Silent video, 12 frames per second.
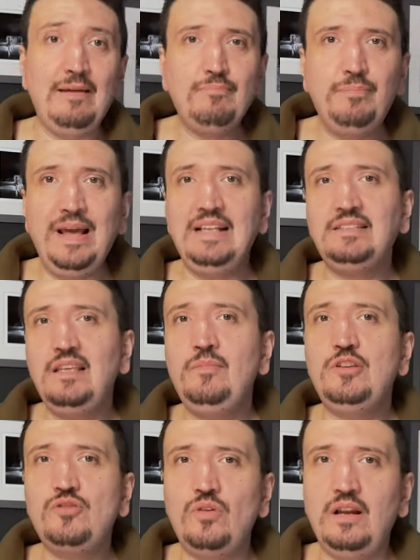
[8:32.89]
and best
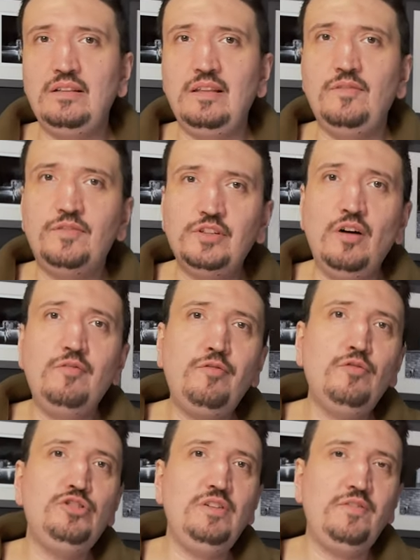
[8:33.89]
image quality from
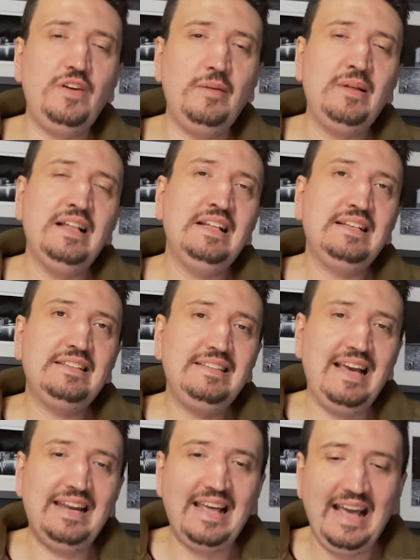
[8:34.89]
Fujifilm,
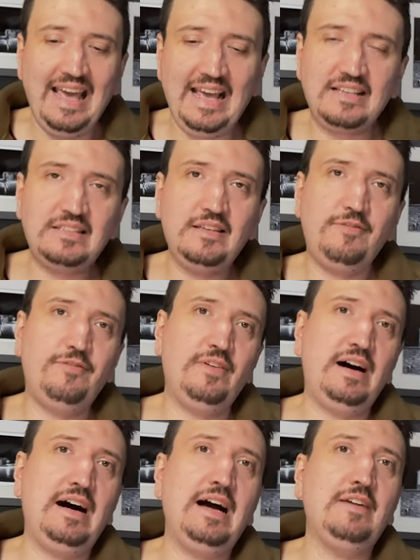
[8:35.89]
then
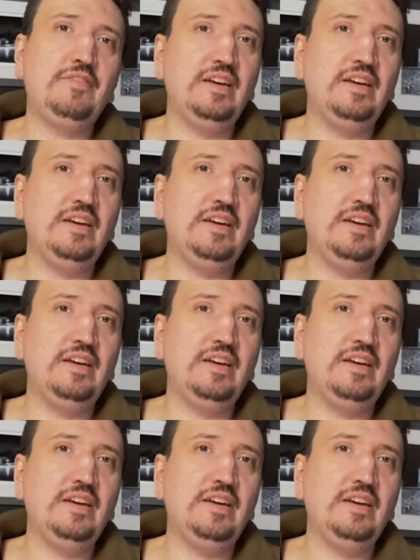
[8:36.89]
X-T5